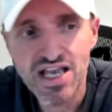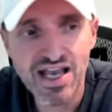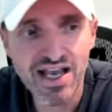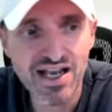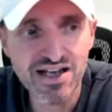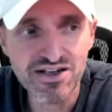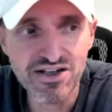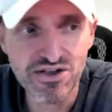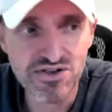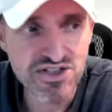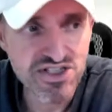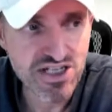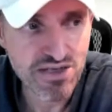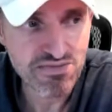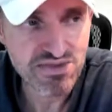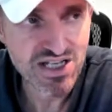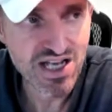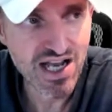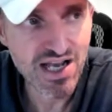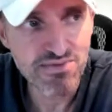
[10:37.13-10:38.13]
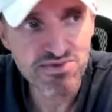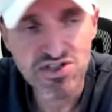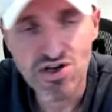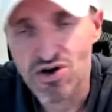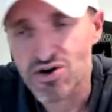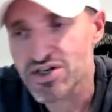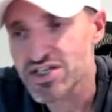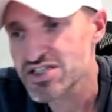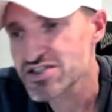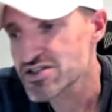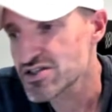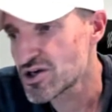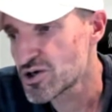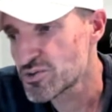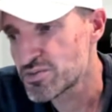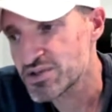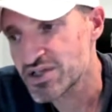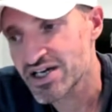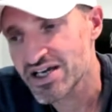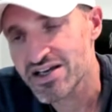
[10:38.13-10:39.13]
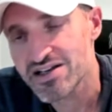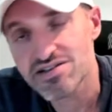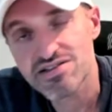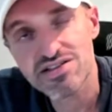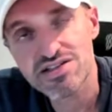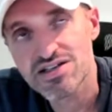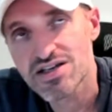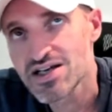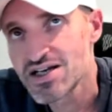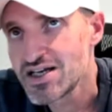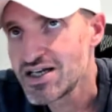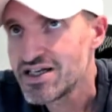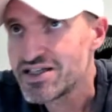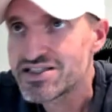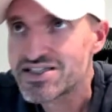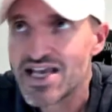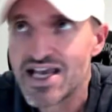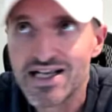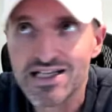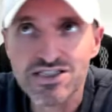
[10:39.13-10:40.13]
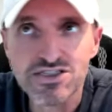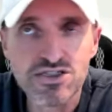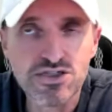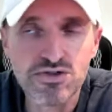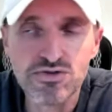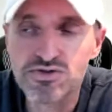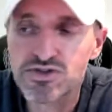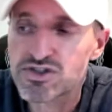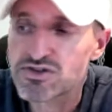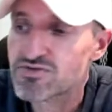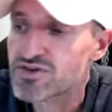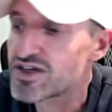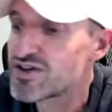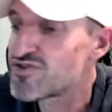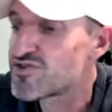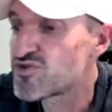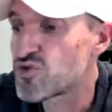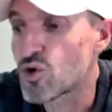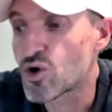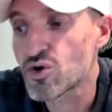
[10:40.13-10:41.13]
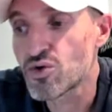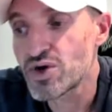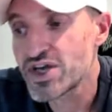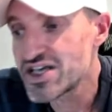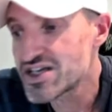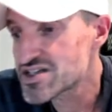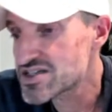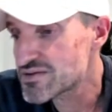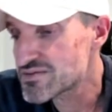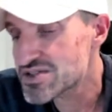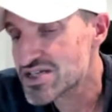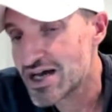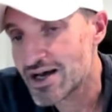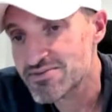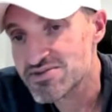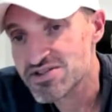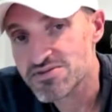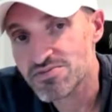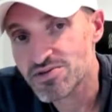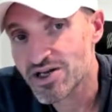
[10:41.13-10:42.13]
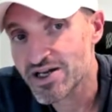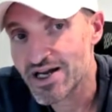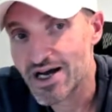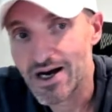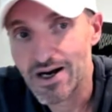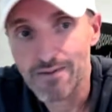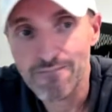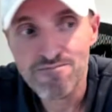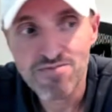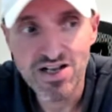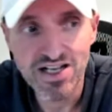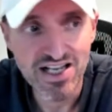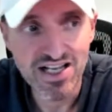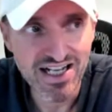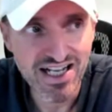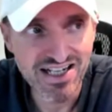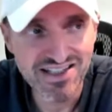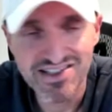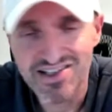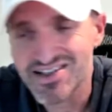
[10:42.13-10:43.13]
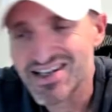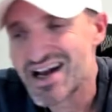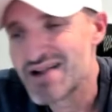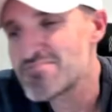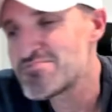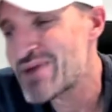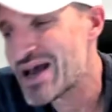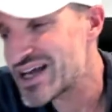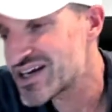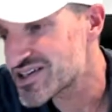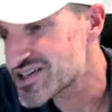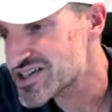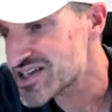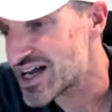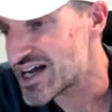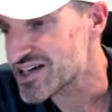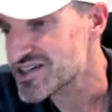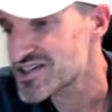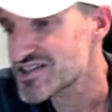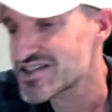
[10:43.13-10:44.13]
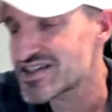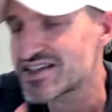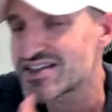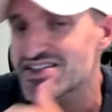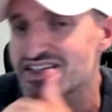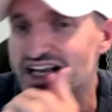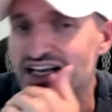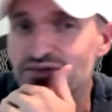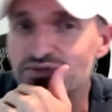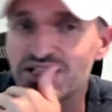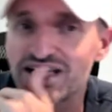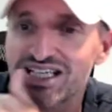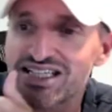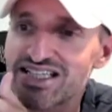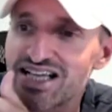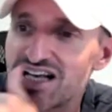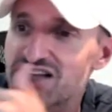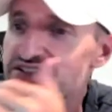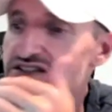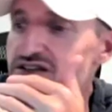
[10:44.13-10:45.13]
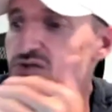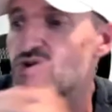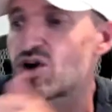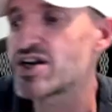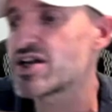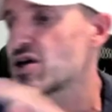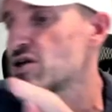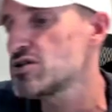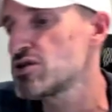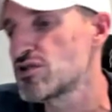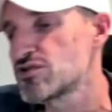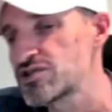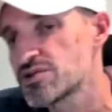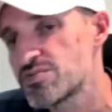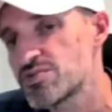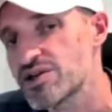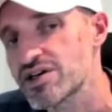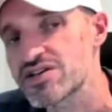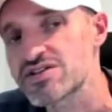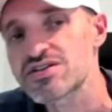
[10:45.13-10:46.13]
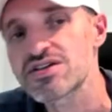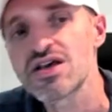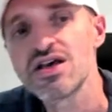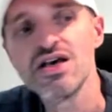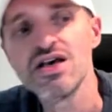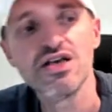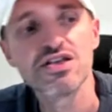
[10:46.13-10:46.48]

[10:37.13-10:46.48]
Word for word: And, you know, sometimes earnings low plays take two, three, four weeks sometimes to play out. Again, they're not beta stocks. It's not, not going to be like Tesla running all over the place.